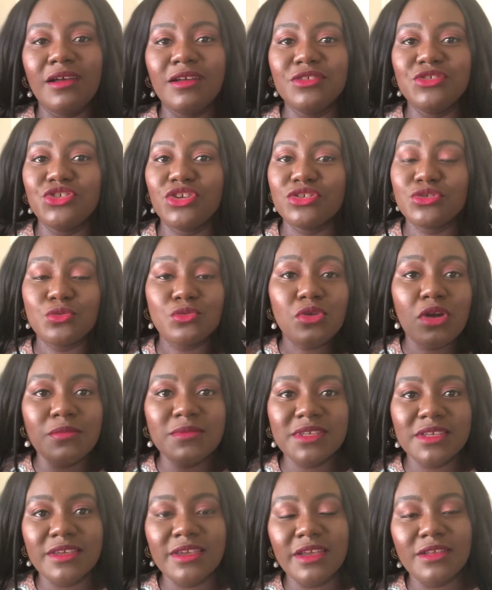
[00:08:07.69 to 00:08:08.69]
just
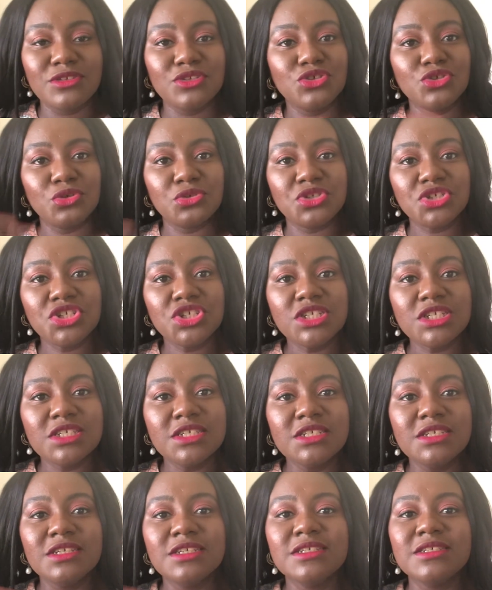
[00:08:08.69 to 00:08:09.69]
rubs against your
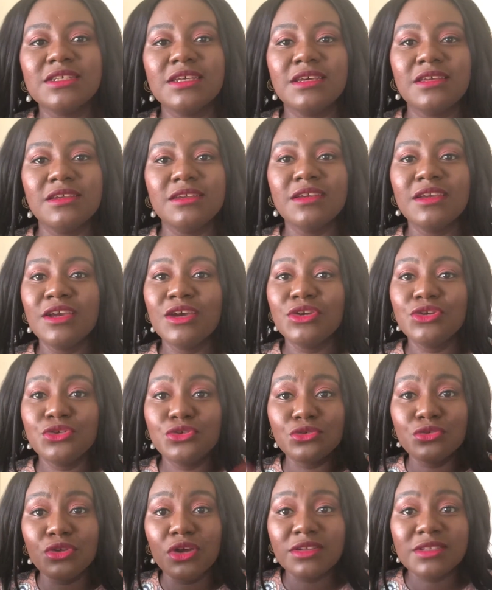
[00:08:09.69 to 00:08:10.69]
sheet and
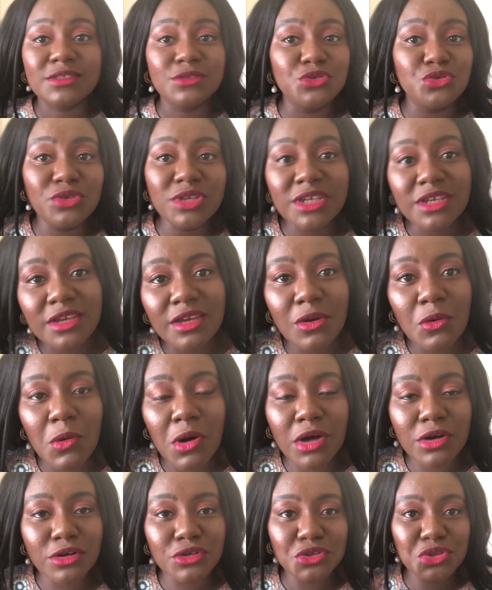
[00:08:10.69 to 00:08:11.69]
you're not drinking
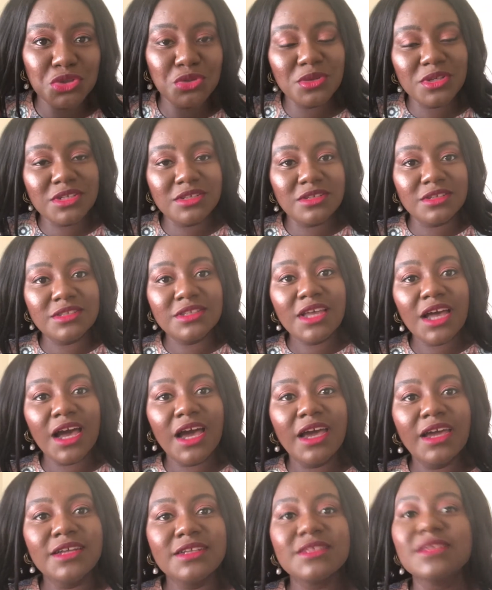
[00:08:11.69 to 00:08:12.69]
water during the
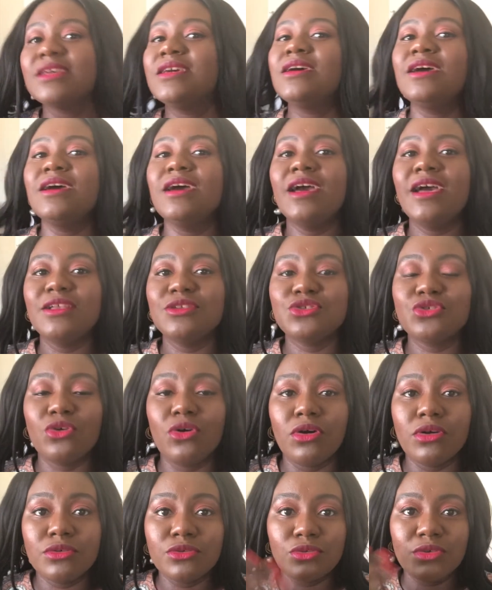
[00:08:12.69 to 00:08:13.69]
night, and
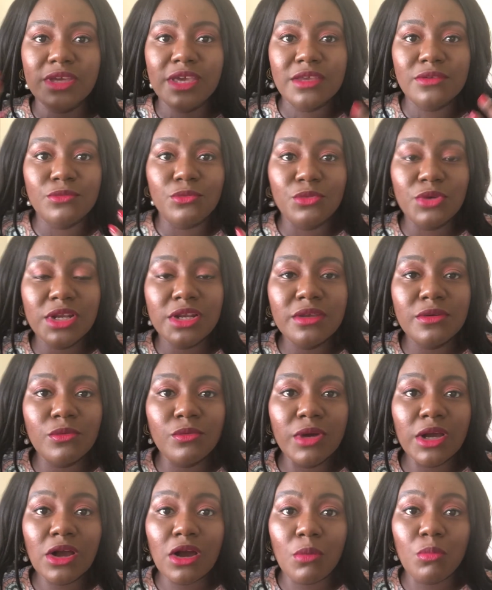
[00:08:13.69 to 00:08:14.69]
so you can really
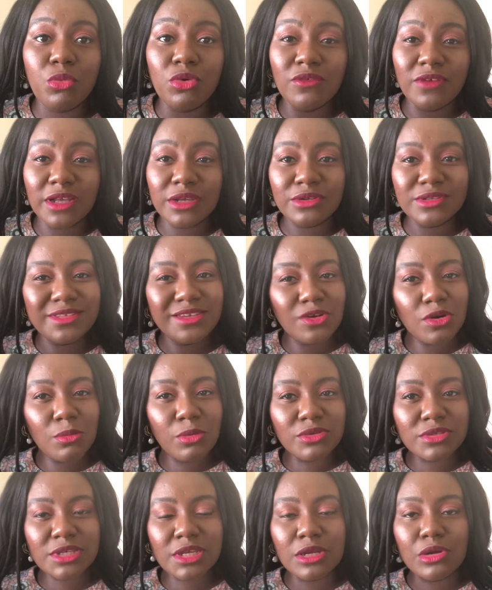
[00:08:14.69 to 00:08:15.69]
wake up with like a
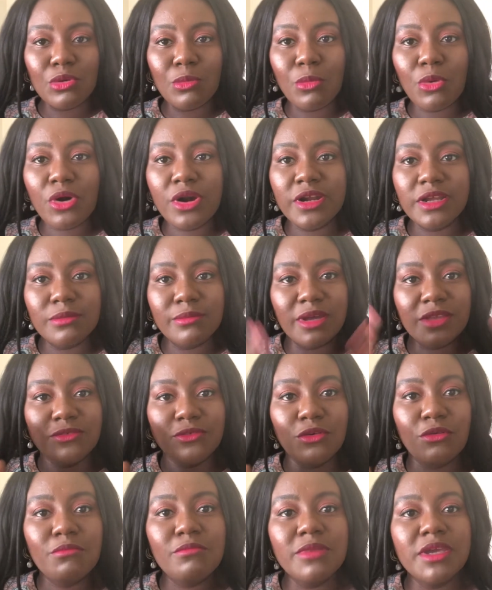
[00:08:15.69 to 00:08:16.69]
terrible skin in the morning. But
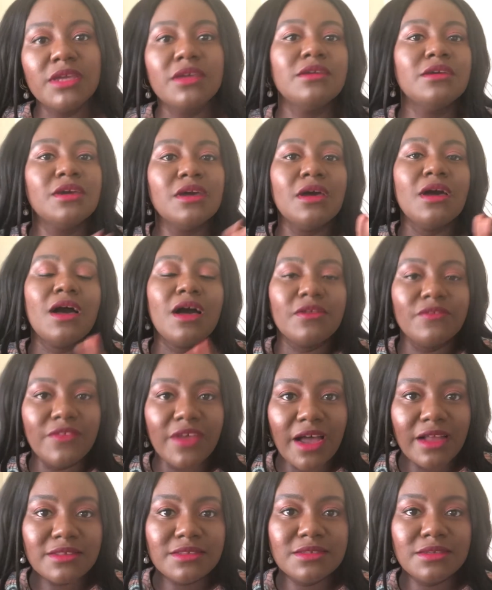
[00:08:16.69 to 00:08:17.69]
for me,
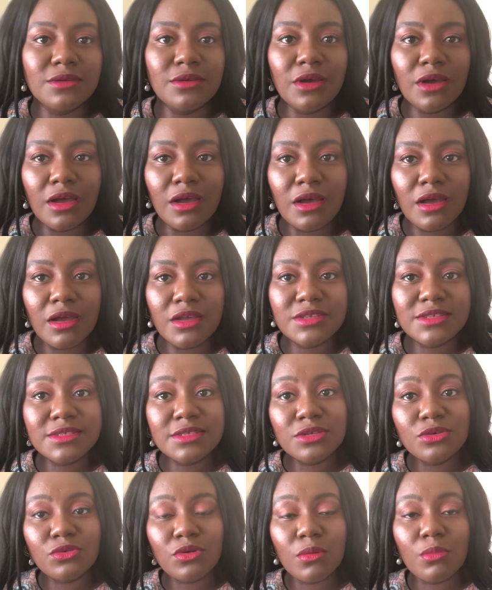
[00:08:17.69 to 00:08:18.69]
that
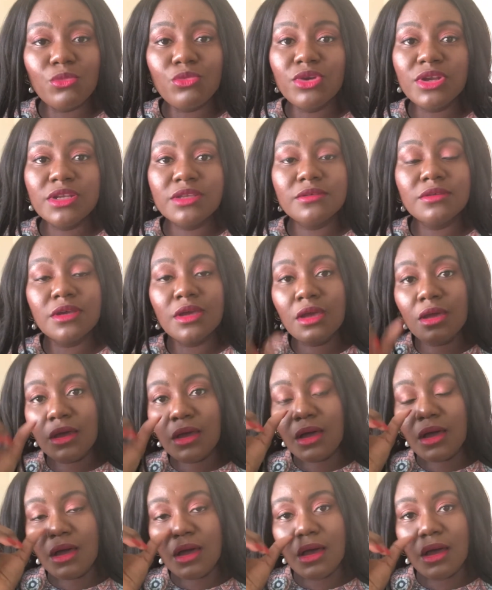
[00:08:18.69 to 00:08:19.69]
serum really
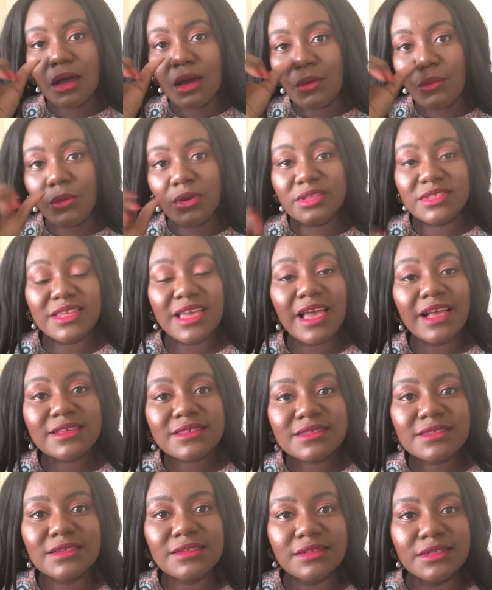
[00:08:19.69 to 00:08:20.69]
was
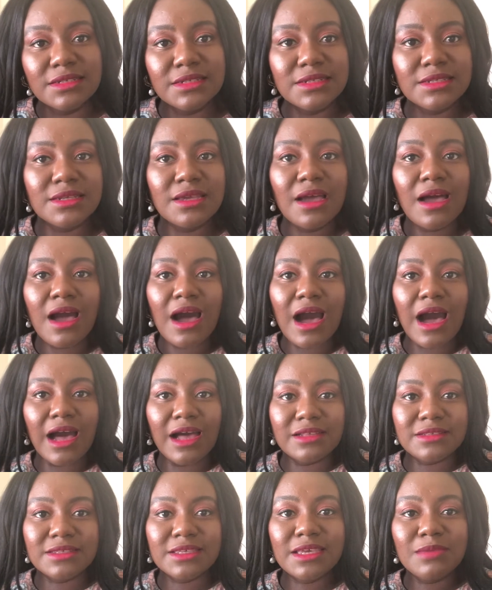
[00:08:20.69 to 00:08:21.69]
excellent
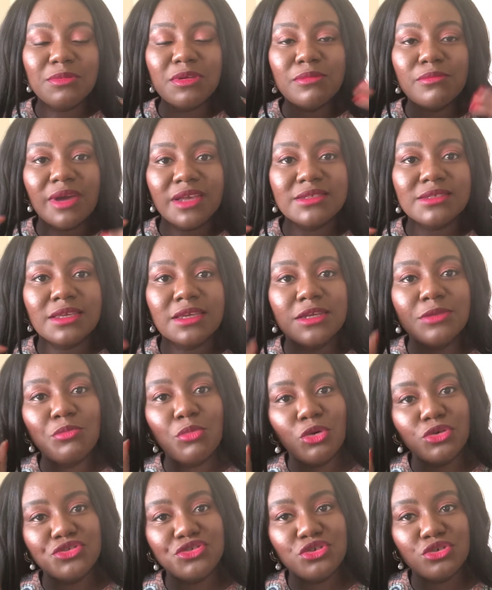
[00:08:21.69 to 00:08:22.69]
at keeping my skin
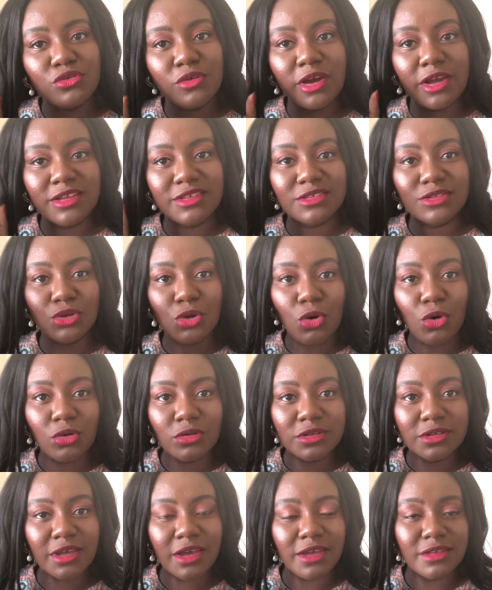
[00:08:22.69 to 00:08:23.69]
moisturized all
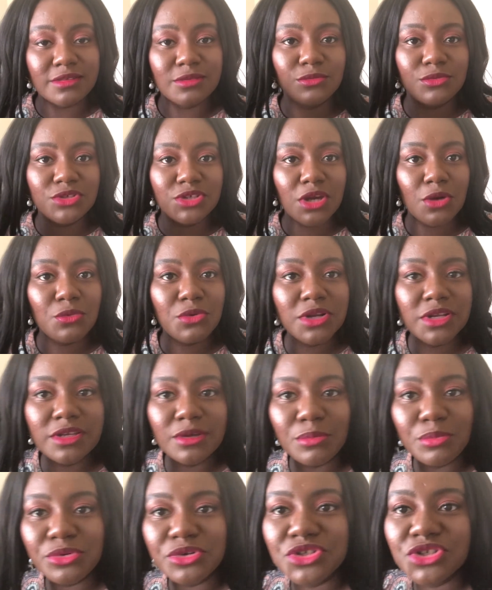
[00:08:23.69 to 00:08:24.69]
night, which I really
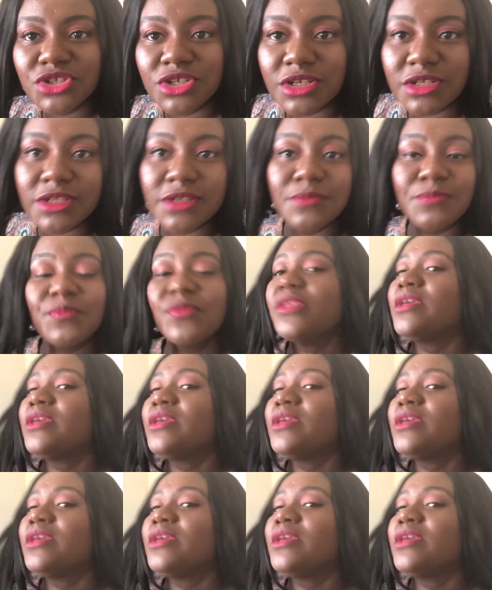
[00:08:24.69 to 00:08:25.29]
appreciated.